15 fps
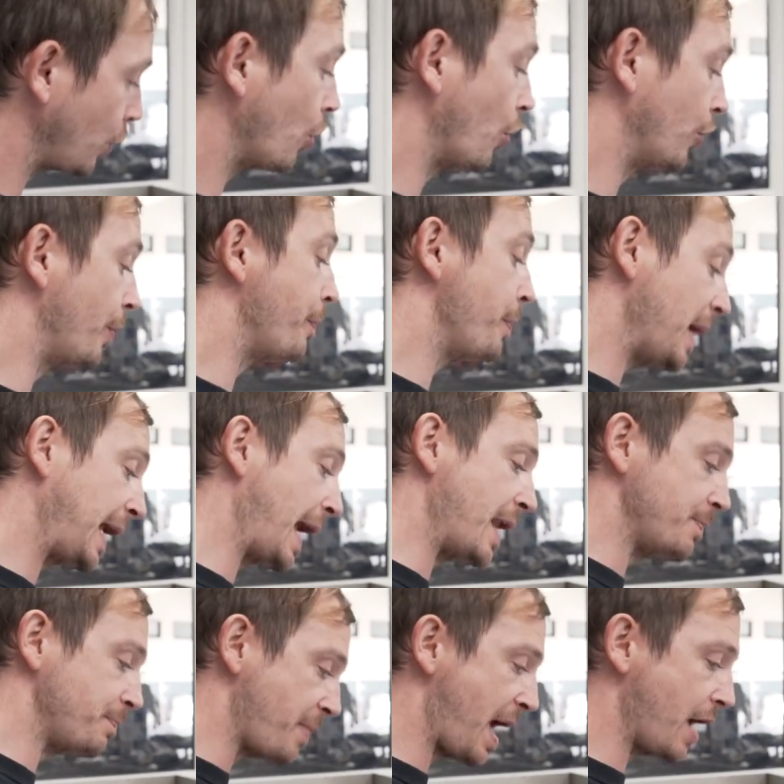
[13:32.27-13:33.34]
on a big
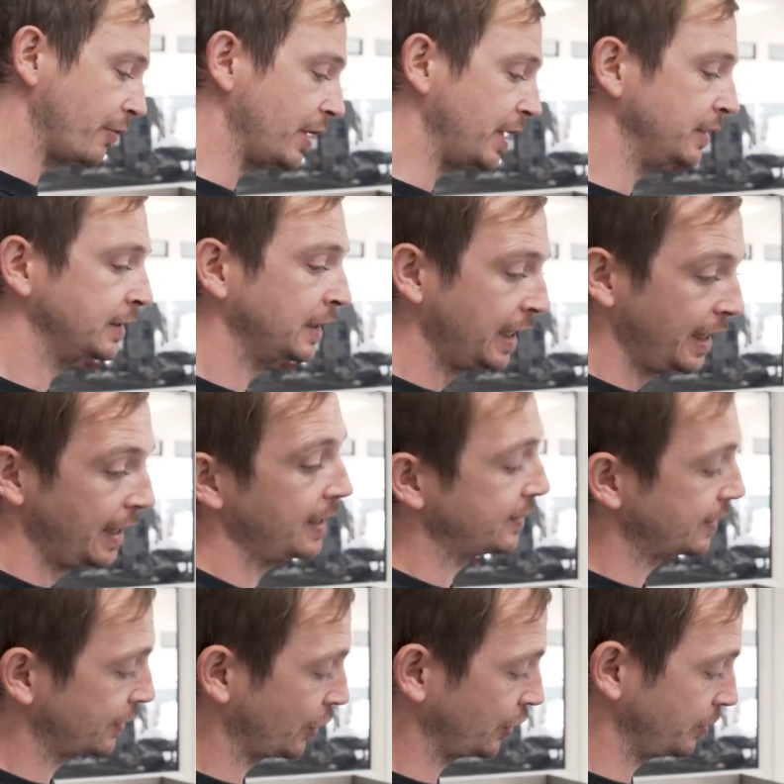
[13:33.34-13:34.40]
end bearing is
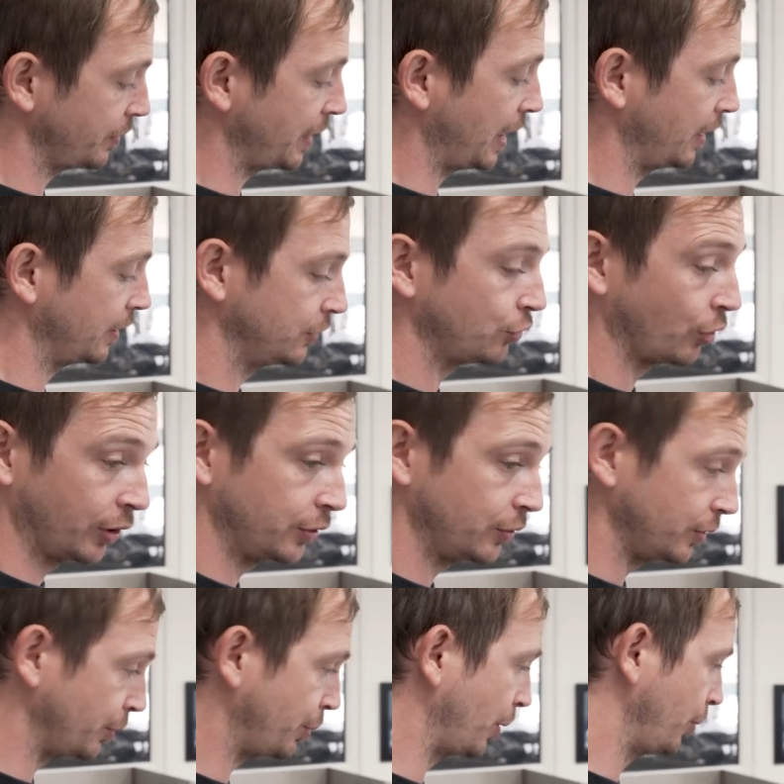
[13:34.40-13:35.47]
a nightmare, trying to do
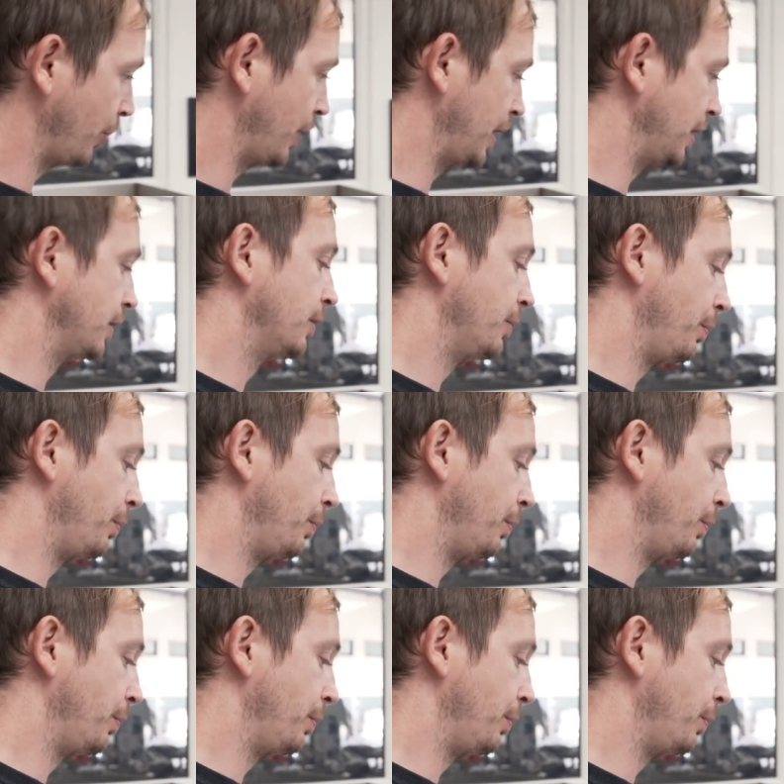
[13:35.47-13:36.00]
it the proper way.